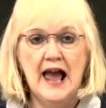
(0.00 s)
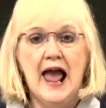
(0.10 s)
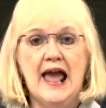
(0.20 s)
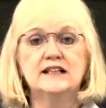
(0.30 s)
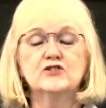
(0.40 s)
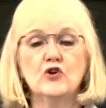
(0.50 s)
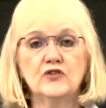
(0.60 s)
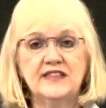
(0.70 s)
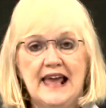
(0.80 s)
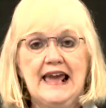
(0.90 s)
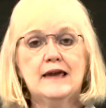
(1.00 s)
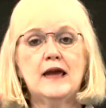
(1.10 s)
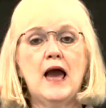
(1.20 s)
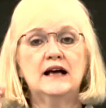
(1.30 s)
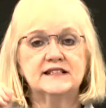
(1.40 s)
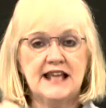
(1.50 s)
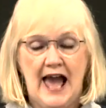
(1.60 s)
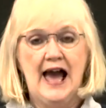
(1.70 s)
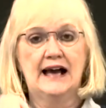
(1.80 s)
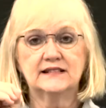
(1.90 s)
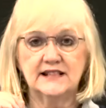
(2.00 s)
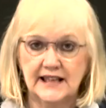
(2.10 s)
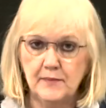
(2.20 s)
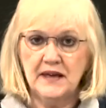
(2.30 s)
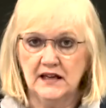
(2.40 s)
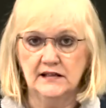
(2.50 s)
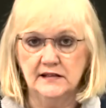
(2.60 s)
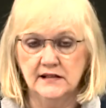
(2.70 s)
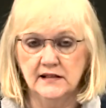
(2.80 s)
And so they attacked Gibeon.